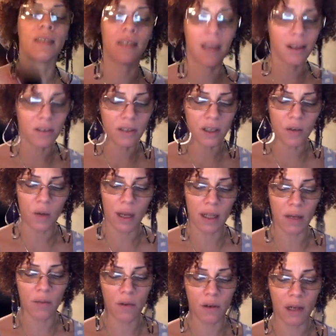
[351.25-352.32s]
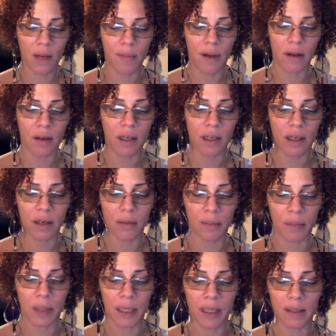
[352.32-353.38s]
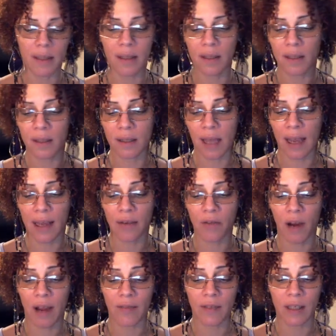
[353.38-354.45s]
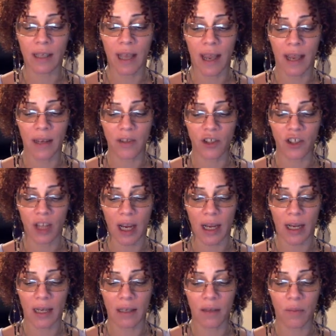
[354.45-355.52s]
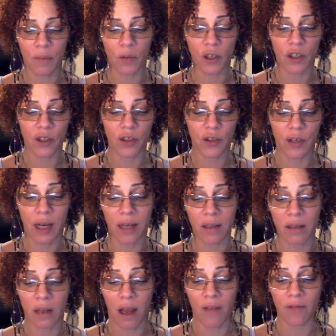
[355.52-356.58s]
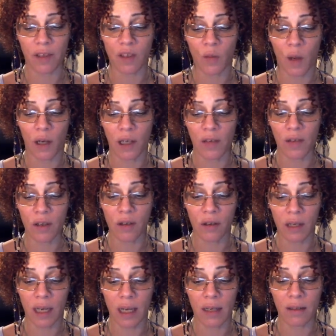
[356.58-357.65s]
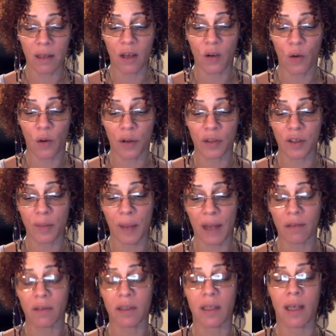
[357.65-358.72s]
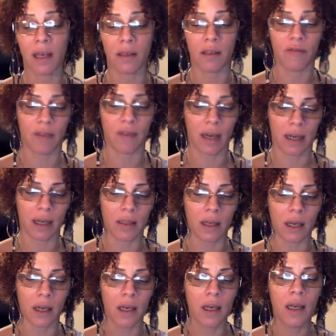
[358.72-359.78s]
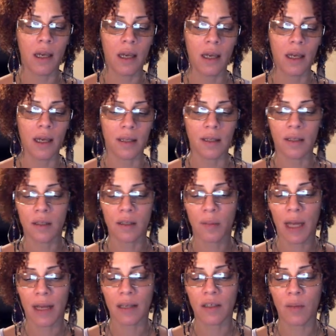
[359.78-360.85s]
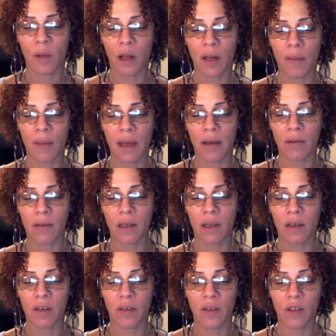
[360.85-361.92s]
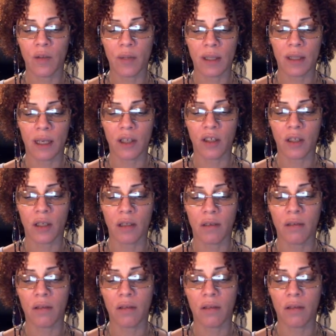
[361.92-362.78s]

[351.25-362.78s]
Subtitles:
I don't know why that won't come out clear, but it says it's handcrafted to add shine, moisture, and softness while leaving your kinks and coils bouncy and defined. It says apply a small amount to a section